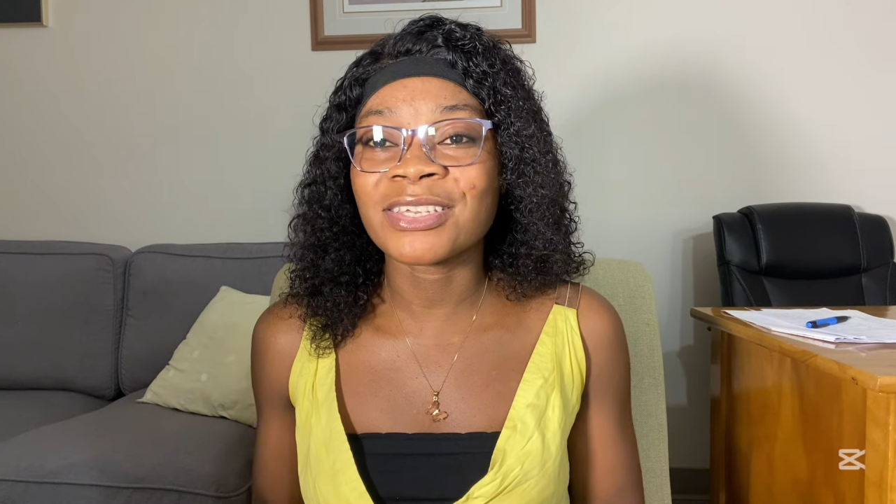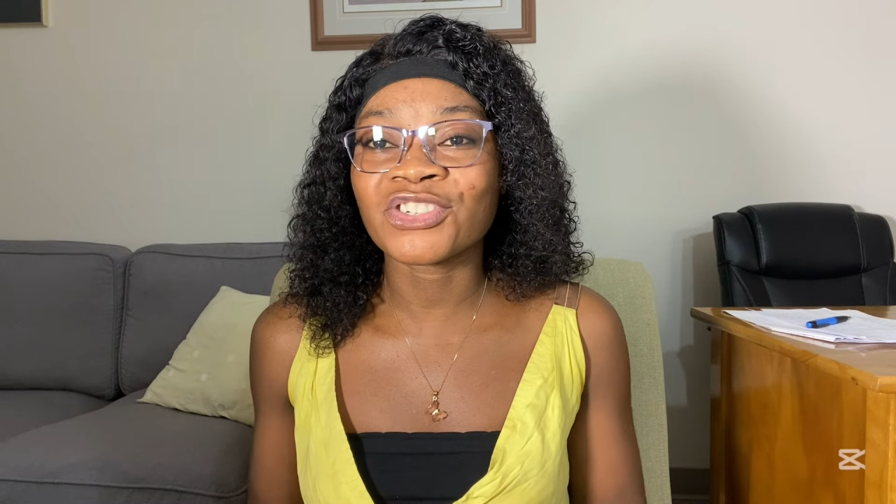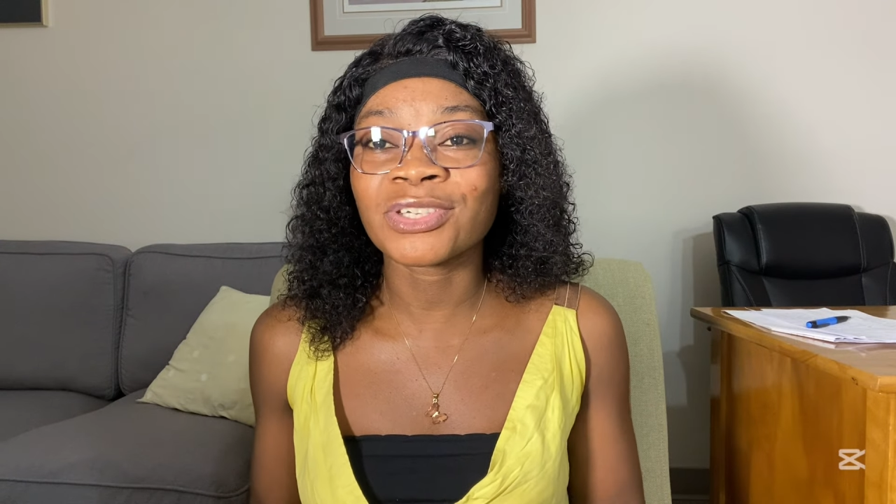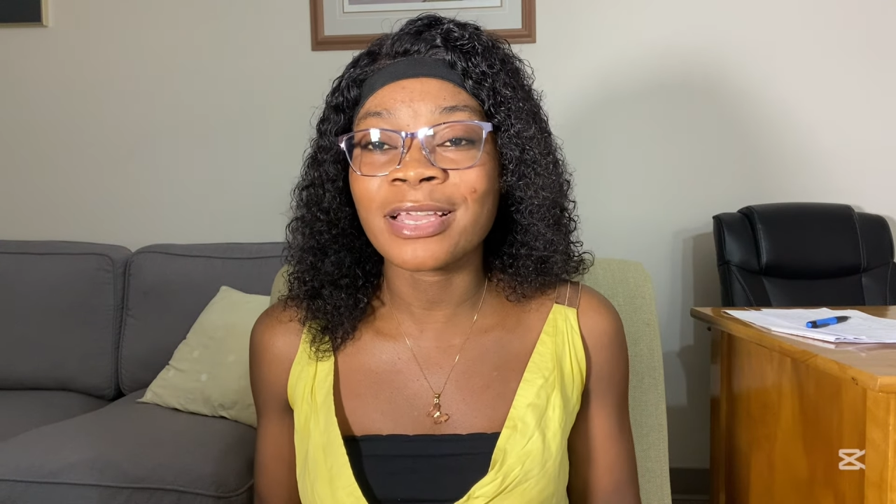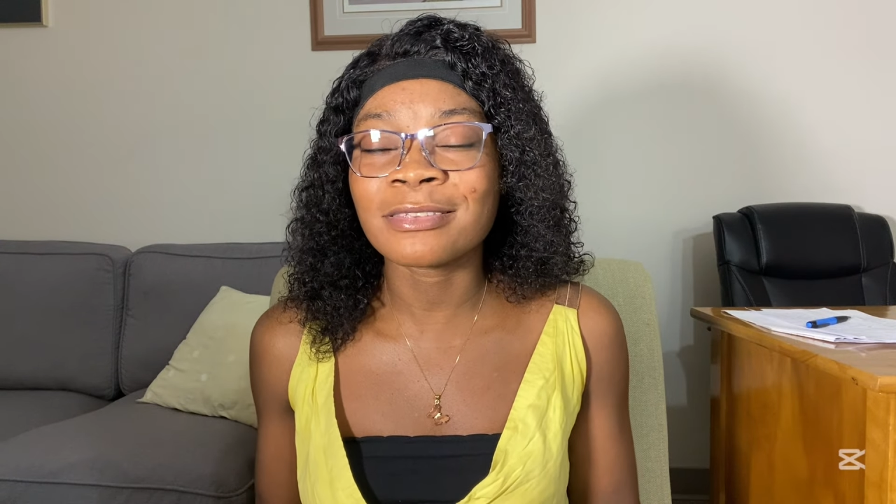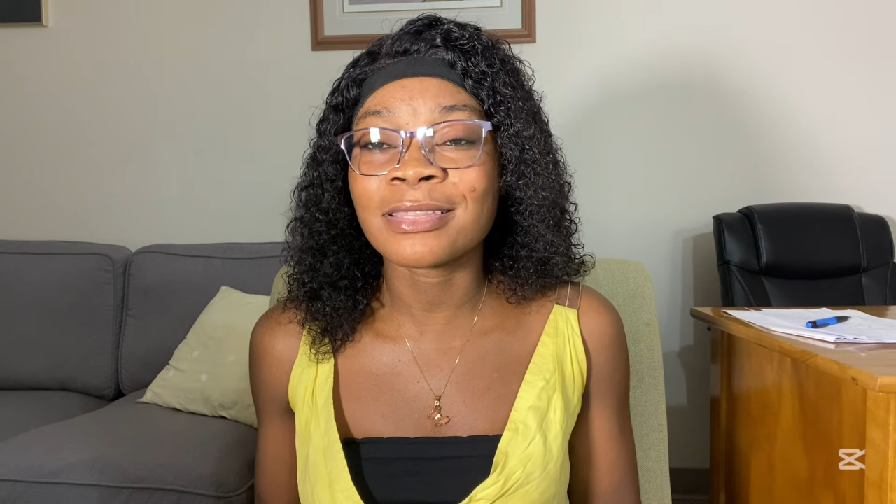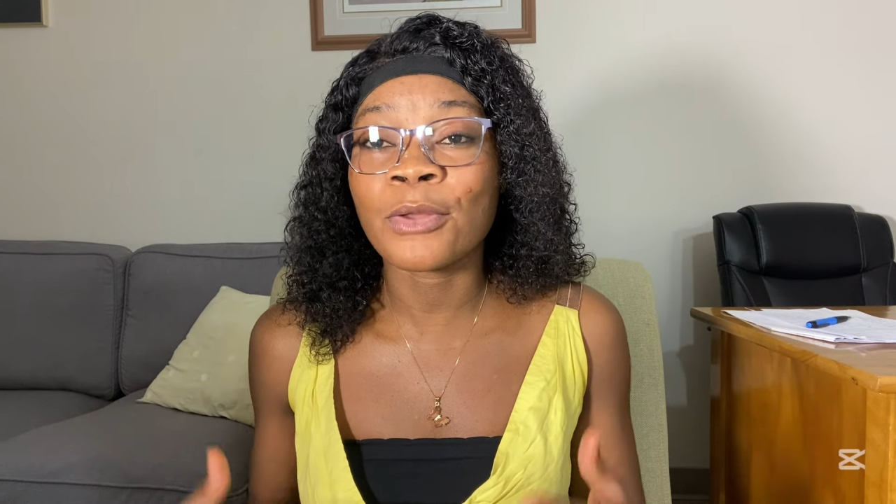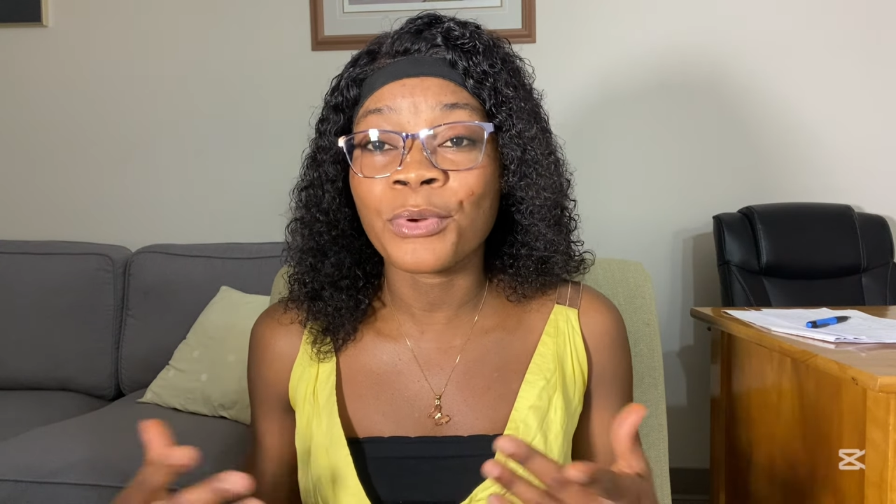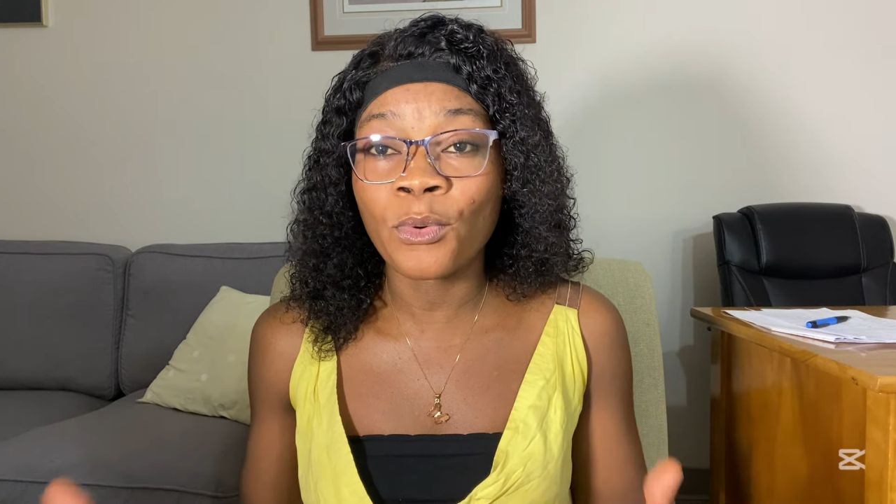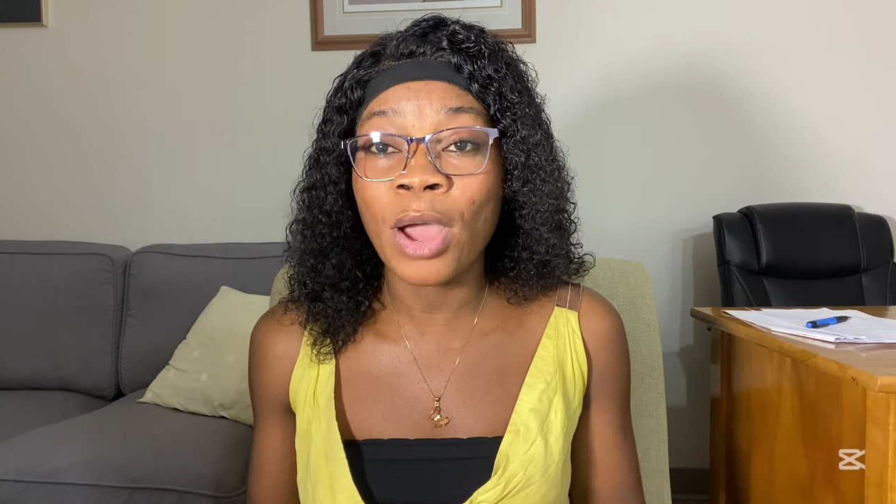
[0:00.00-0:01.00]
it's just
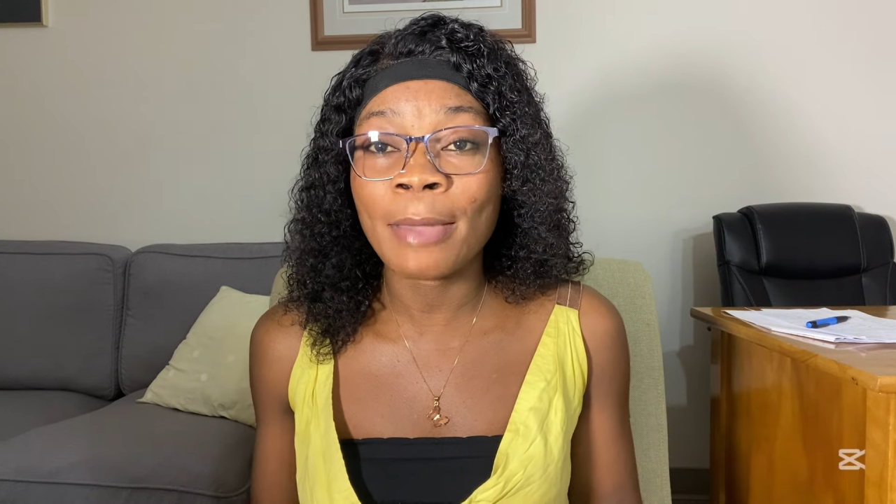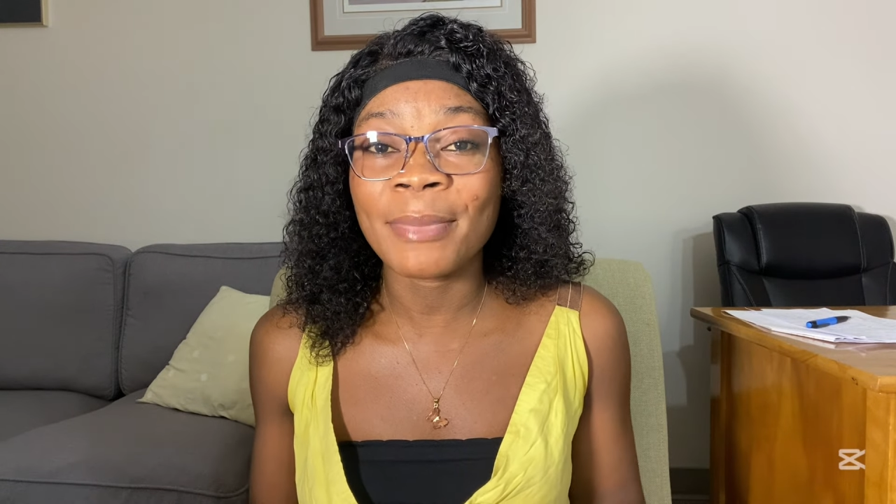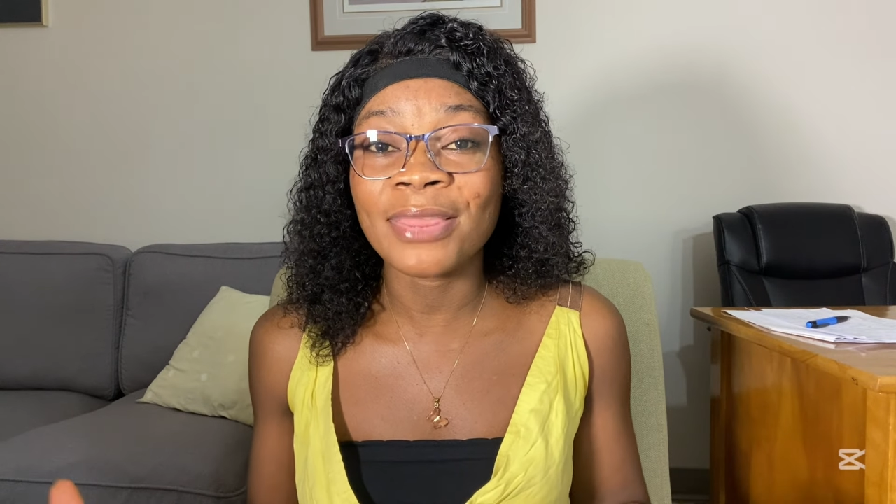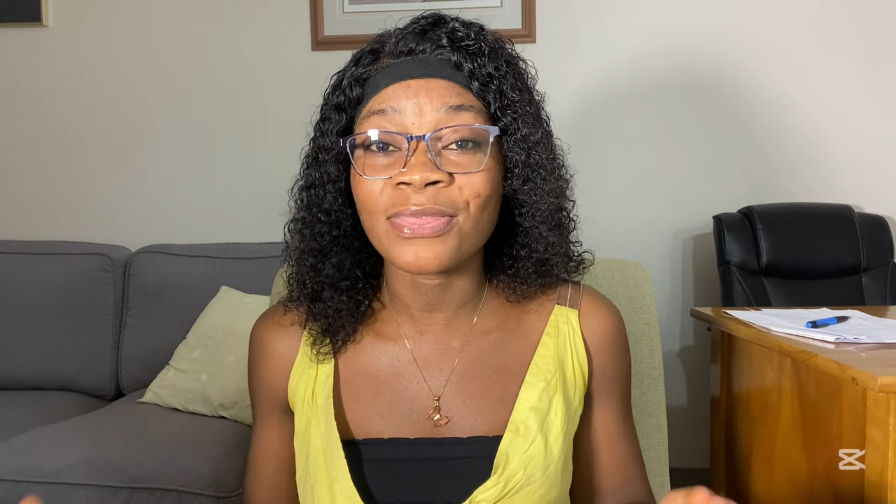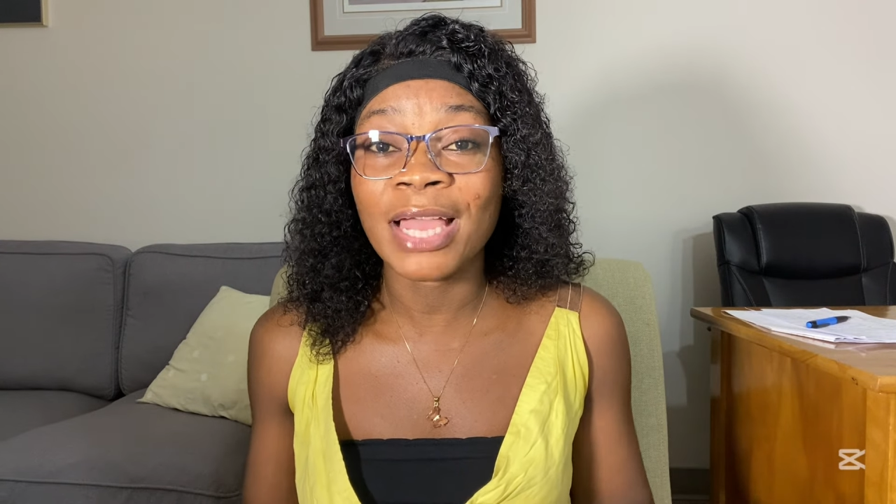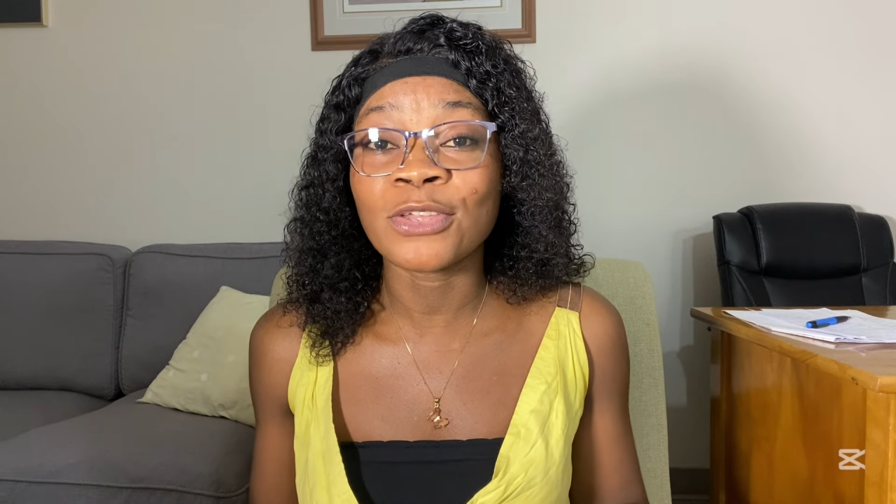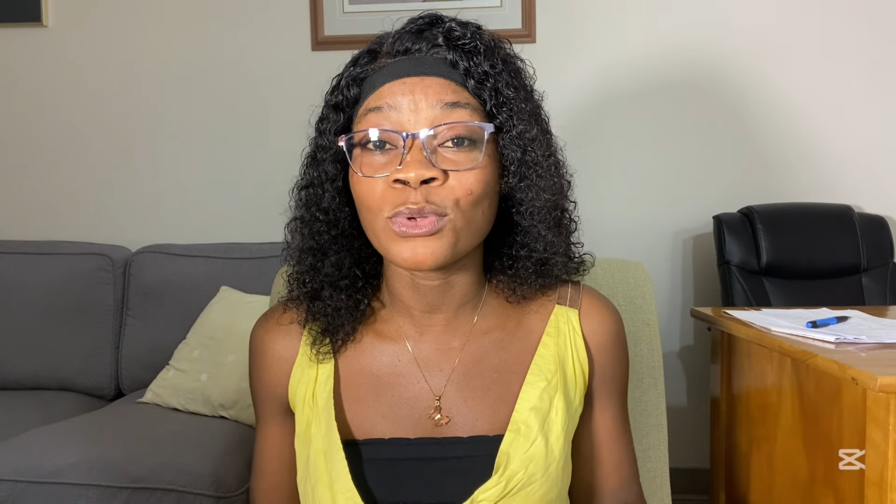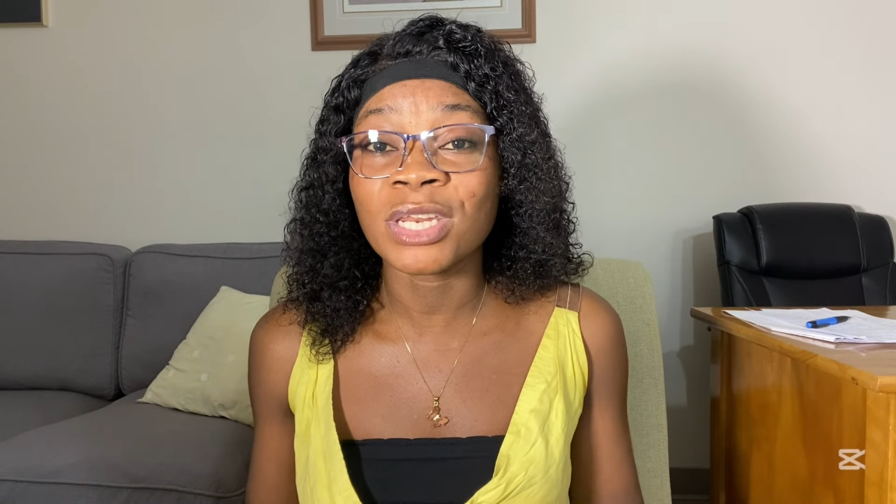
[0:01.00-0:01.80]
the requirement that you